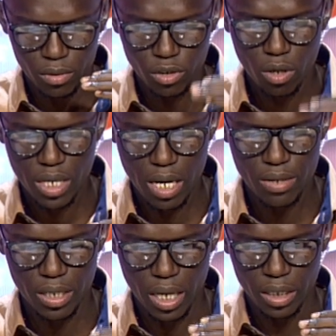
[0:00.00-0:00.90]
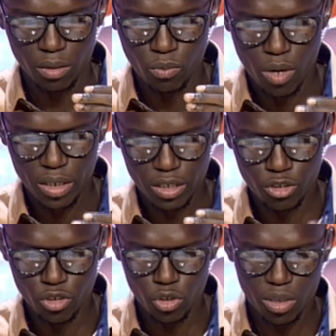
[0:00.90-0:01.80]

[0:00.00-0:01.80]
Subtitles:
your career and the work that you do,